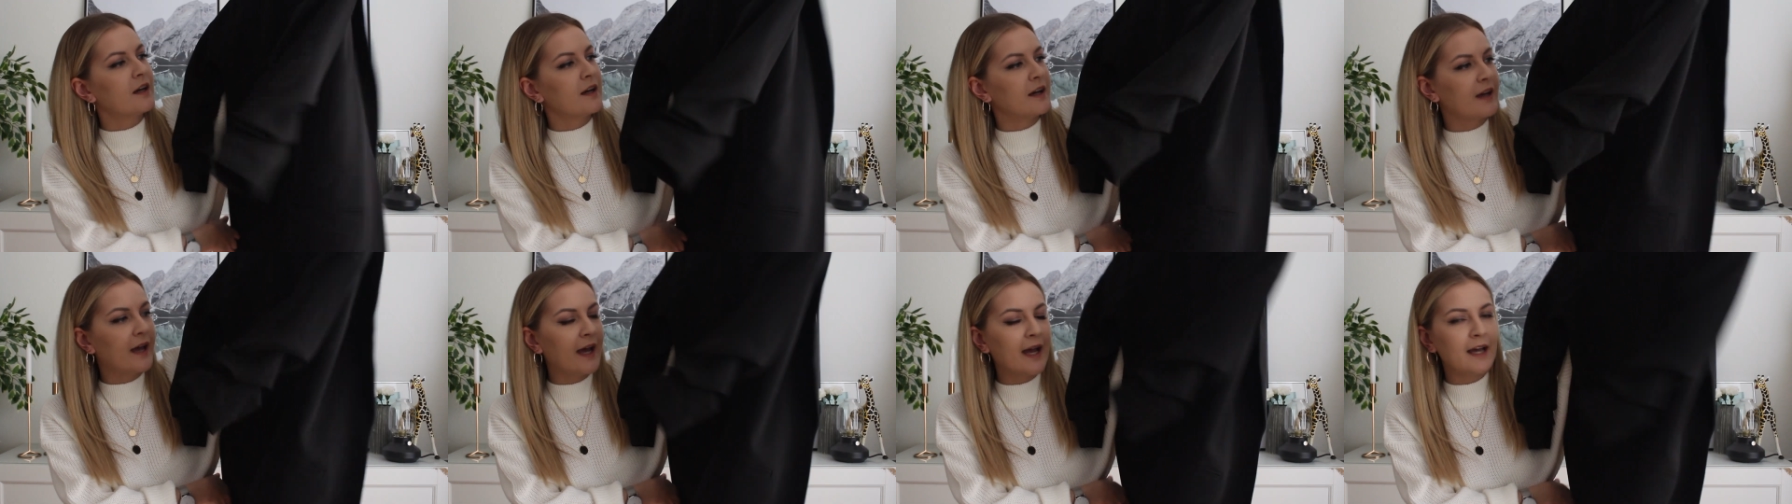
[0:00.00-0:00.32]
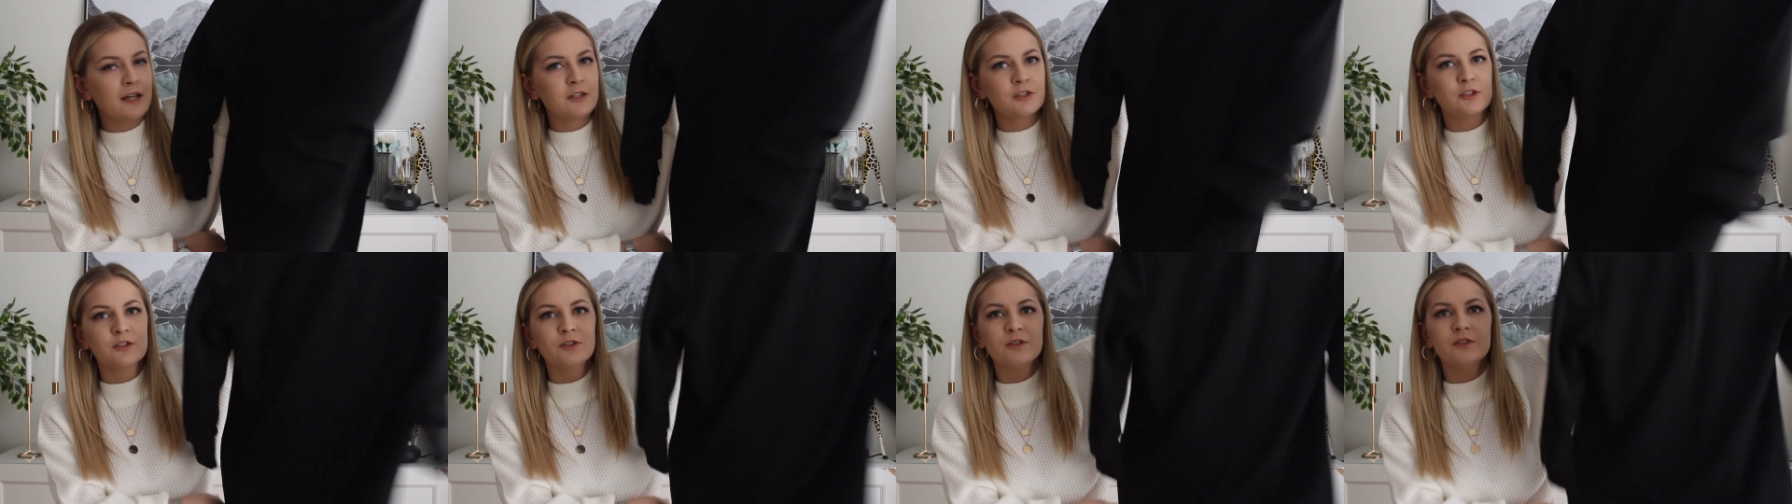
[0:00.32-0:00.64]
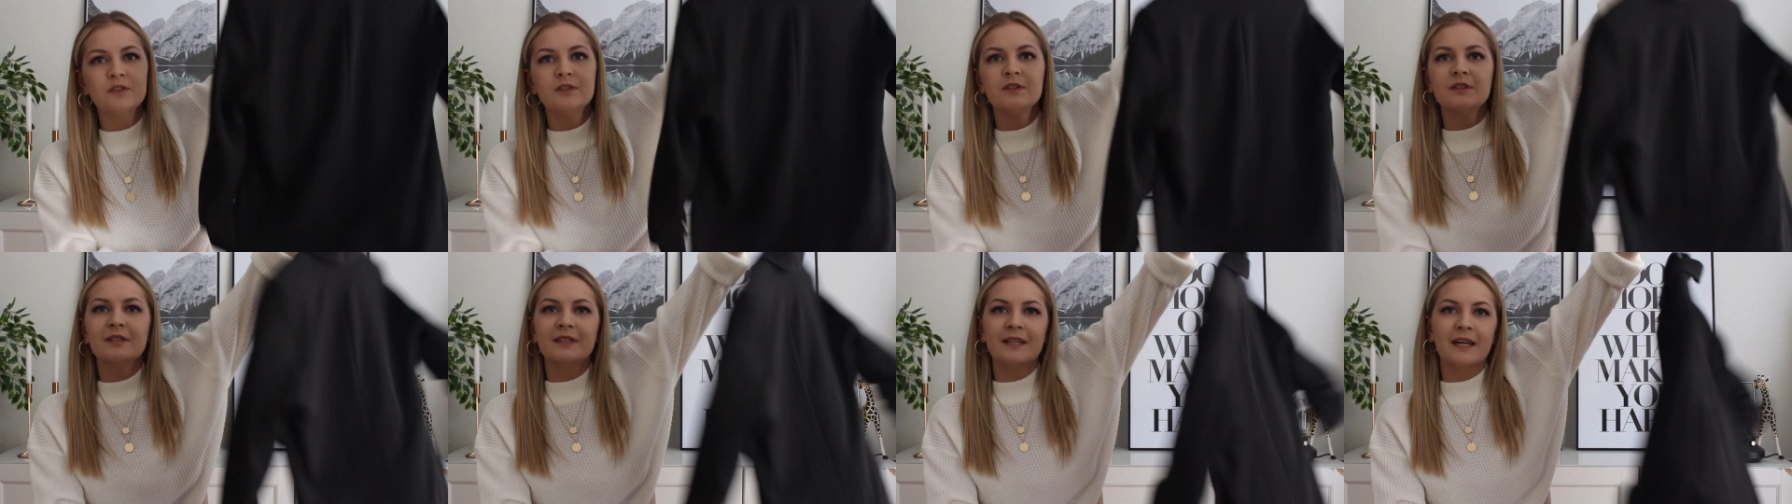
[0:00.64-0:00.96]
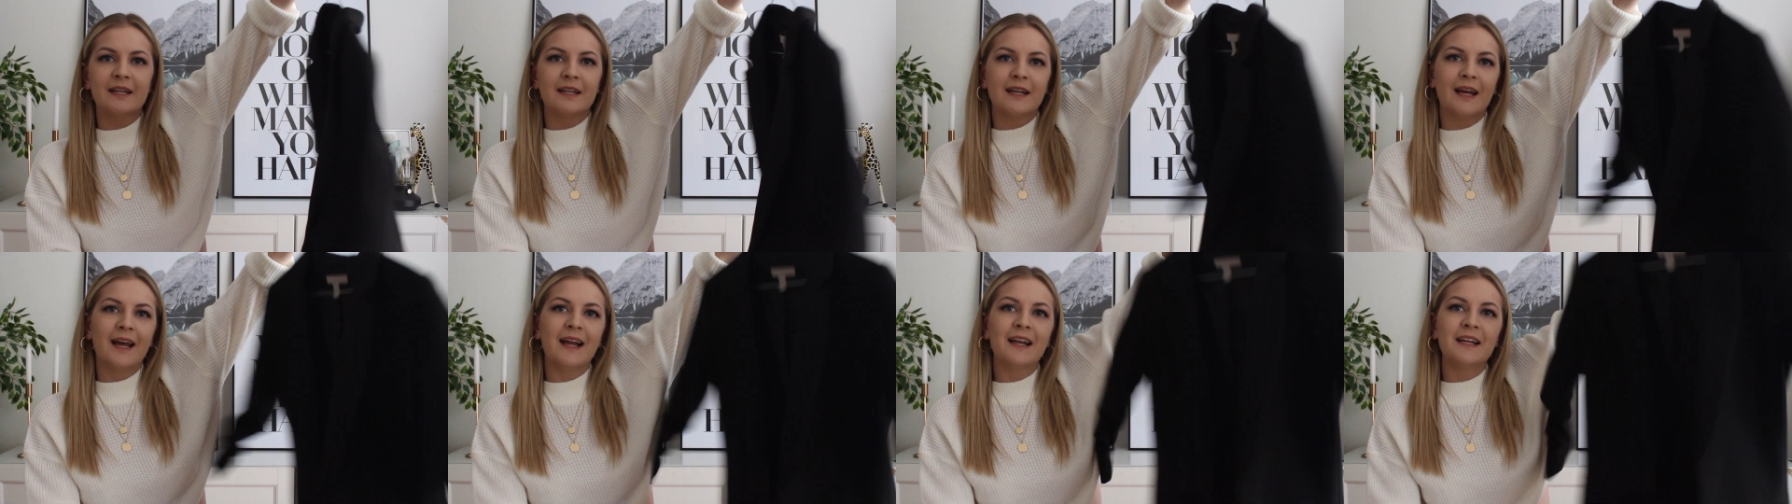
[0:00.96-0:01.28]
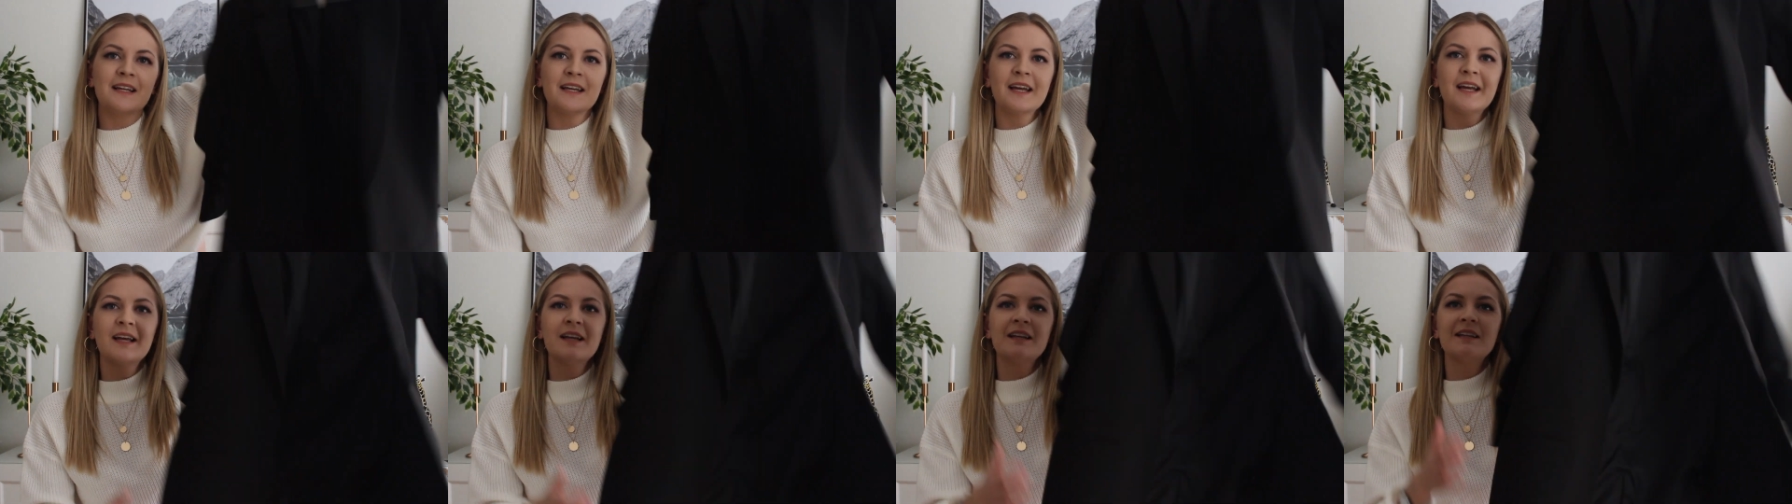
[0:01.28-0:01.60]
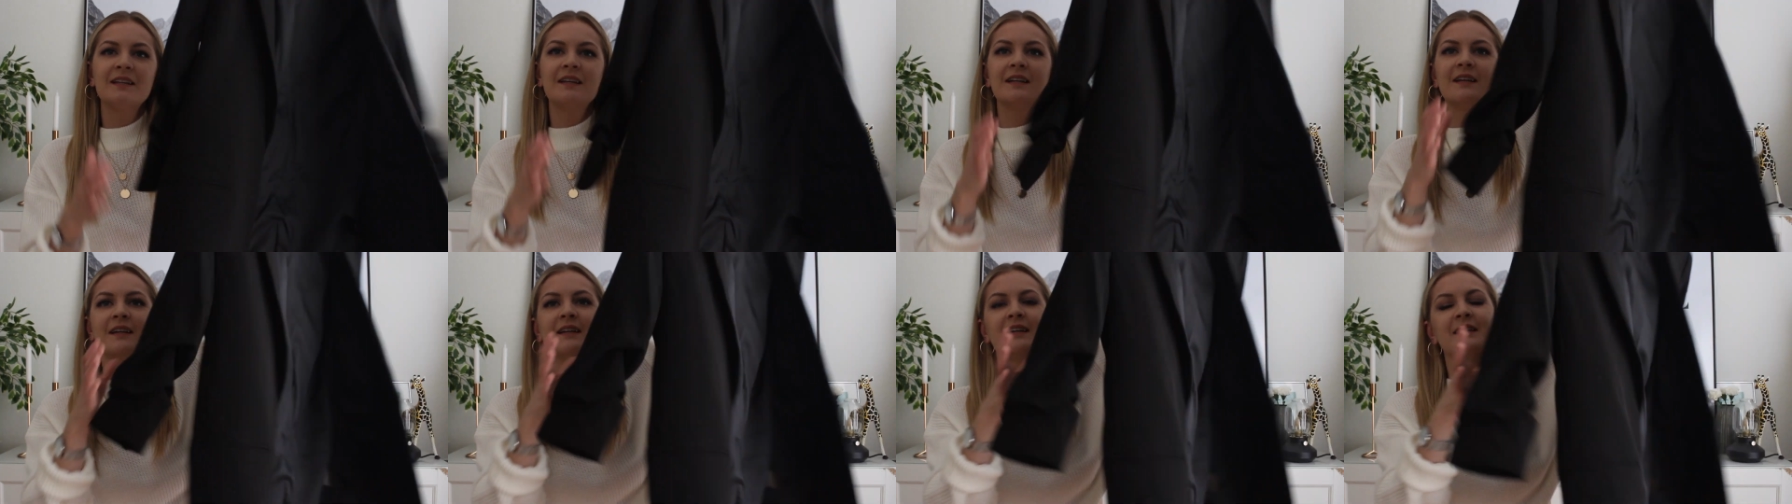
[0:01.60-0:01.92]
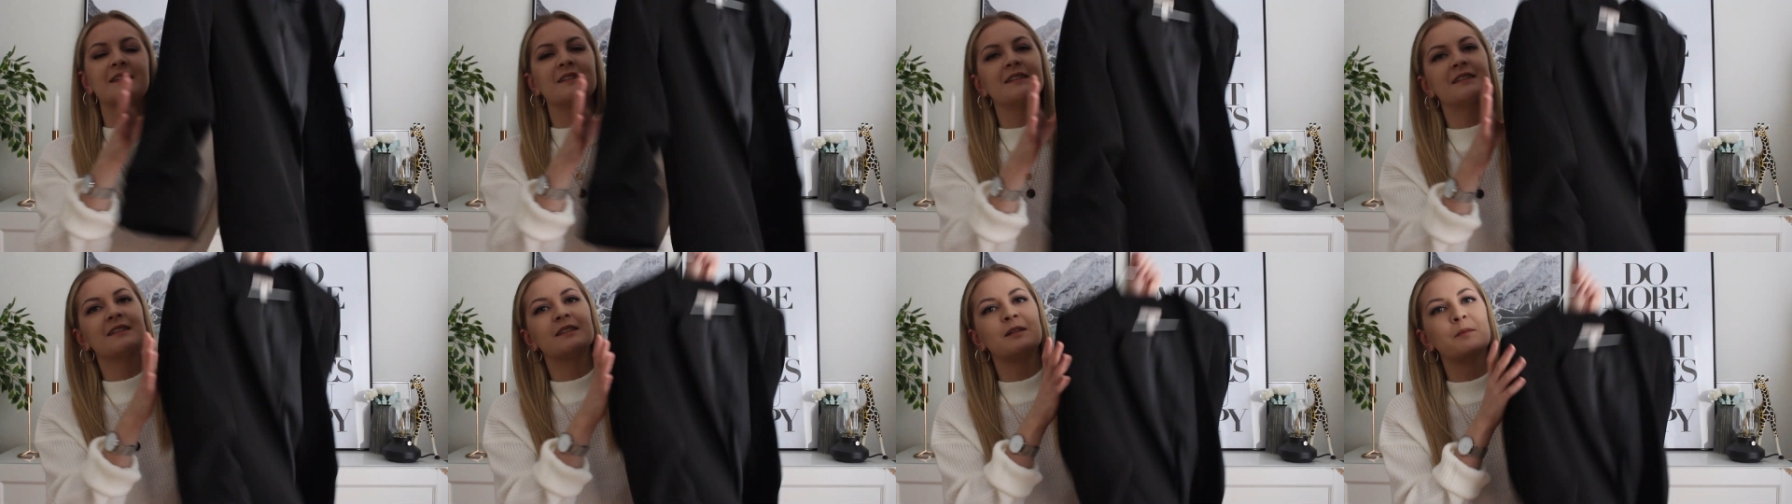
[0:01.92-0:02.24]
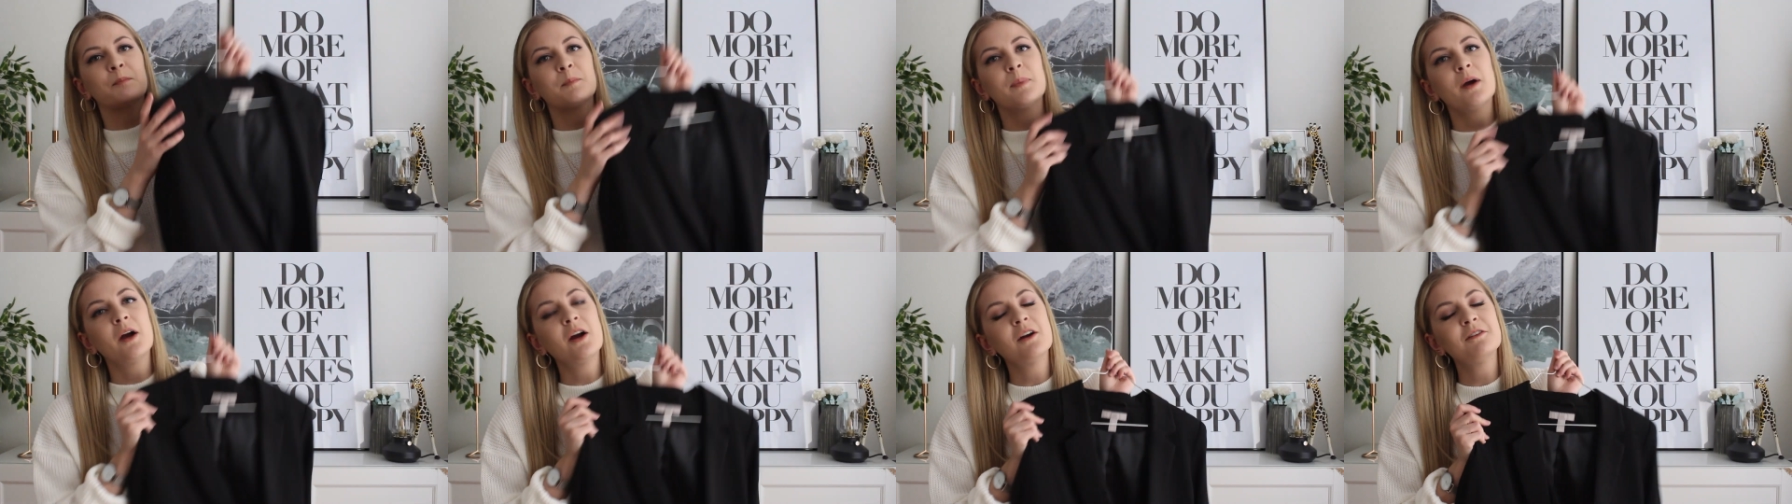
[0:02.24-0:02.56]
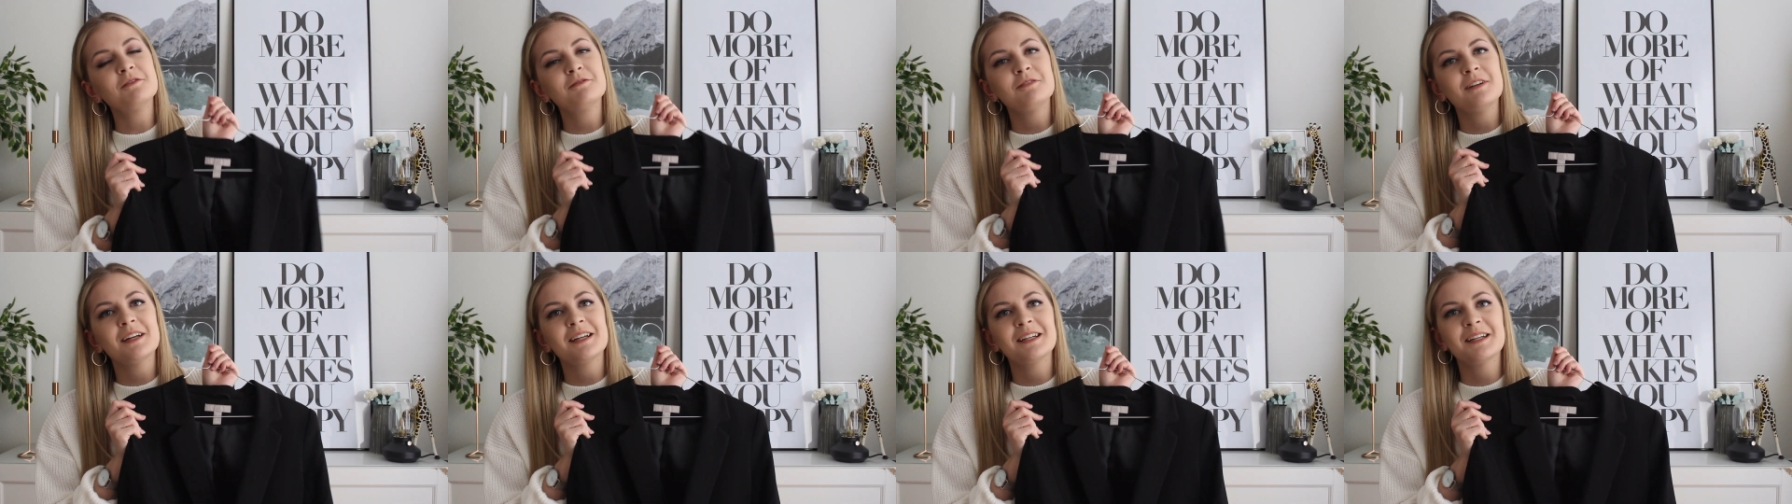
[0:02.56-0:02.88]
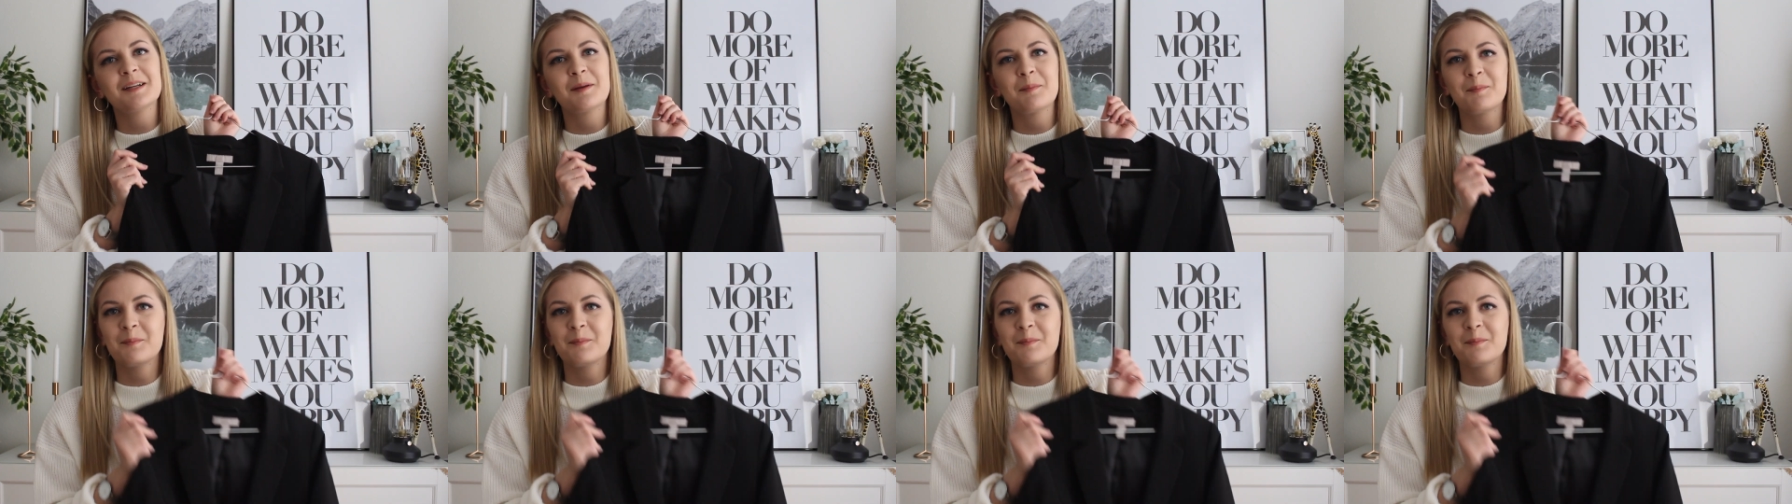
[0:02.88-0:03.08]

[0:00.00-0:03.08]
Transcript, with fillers: Casual yet elegant, it's the perfect